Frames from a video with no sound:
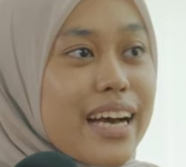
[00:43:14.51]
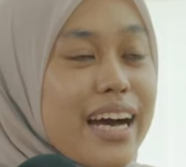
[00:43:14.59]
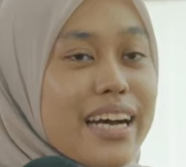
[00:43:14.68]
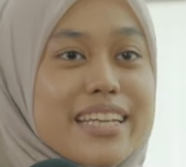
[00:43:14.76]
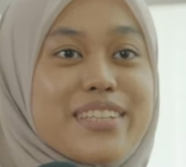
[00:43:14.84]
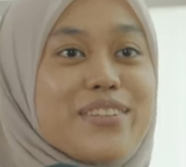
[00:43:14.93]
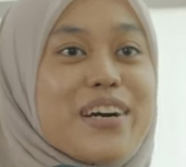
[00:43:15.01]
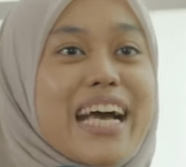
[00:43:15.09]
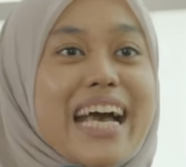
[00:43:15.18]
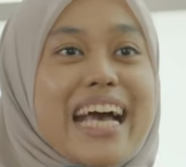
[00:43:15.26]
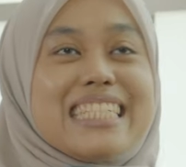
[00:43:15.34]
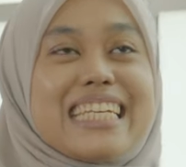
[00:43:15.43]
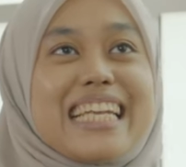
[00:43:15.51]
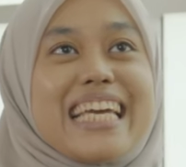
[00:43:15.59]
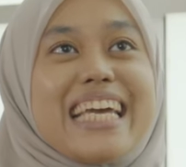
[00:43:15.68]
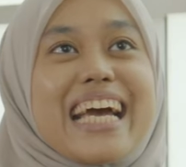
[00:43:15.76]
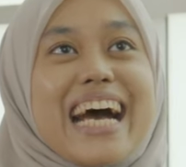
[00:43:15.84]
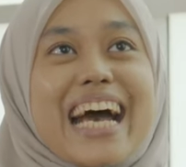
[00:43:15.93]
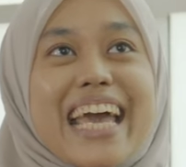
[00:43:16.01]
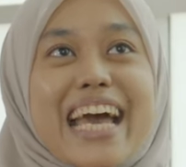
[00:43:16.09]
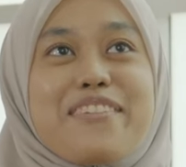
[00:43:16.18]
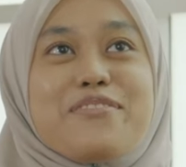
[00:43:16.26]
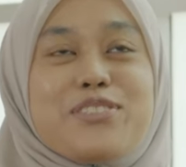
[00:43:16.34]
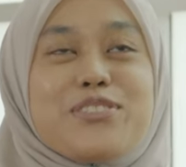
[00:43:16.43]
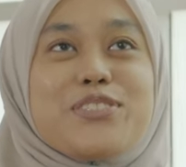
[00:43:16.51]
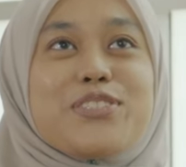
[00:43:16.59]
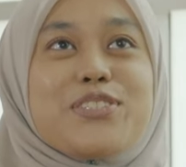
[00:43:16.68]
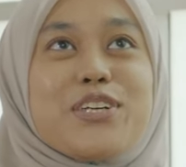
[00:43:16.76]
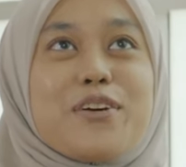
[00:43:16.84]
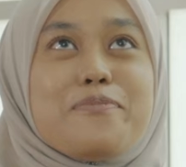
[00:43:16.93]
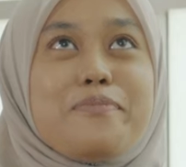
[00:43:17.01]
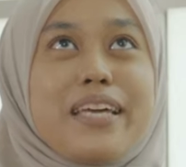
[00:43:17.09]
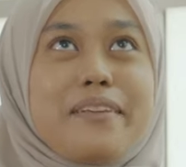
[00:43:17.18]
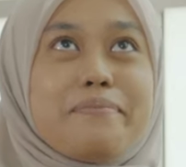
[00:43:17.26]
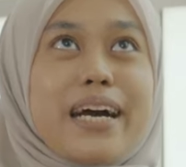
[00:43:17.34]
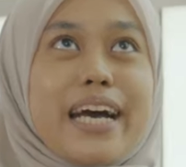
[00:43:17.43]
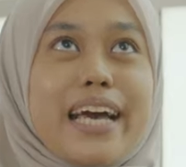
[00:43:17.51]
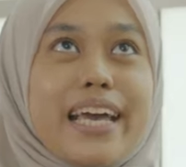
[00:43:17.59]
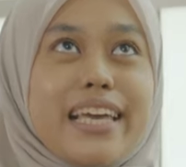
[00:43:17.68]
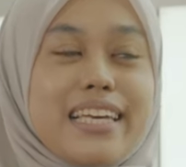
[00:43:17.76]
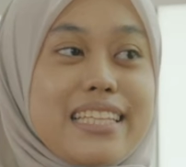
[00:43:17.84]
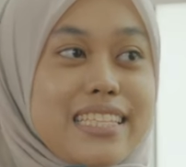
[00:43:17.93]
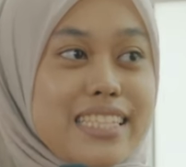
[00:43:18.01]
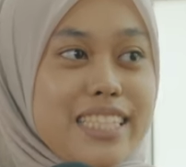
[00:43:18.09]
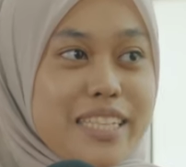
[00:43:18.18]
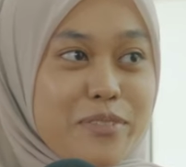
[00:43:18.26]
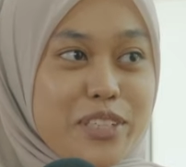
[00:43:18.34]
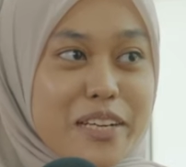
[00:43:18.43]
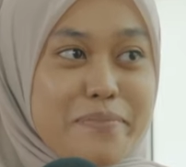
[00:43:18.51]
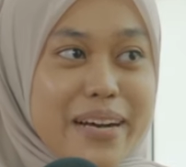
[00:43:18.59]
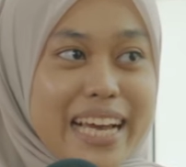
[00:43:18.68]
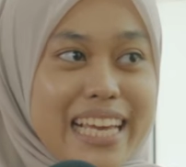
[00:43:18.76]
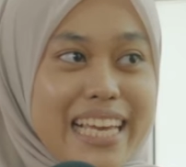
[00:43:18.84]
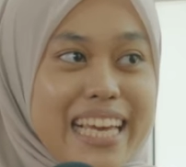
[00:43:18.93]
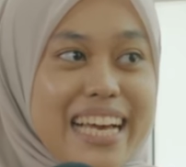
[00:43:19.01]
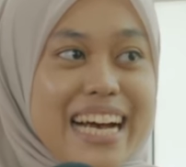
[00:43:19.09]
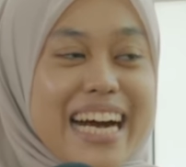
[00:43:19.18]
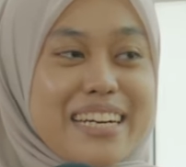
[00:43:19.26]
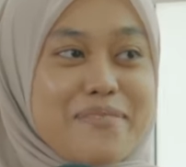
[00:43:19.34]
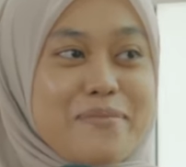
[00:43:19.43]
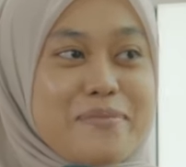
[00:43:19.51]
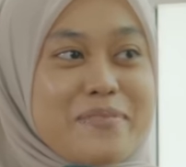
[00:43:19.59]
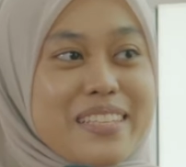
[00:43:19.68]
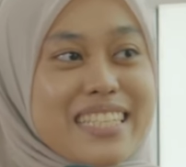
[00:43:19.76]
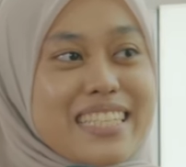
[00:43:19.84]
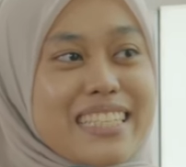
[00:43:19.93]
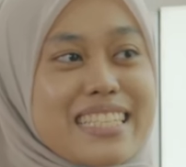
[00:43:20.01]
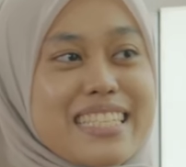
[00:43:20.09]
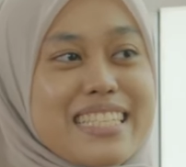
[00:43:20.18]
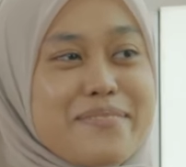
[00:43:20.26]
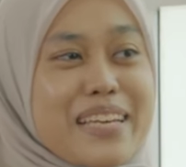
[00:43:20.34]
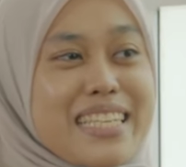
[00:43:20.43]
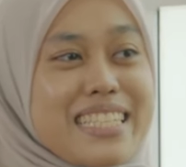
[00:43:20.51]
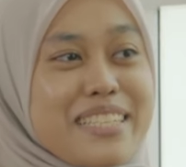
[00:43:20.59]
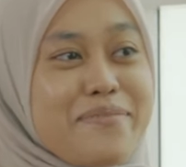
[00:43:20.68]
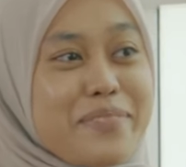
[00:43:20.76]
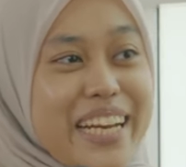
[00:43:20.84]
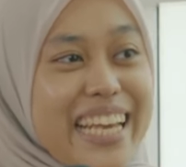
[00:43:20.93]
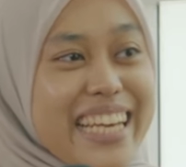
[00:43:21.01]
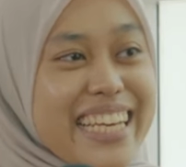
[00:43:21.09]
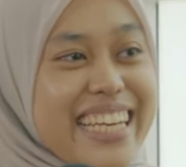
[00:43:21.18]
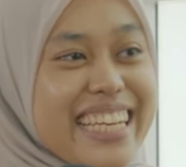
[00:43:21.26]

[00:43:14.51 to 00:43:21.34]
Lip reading: No, actually, I have to complete my internship during my semester break.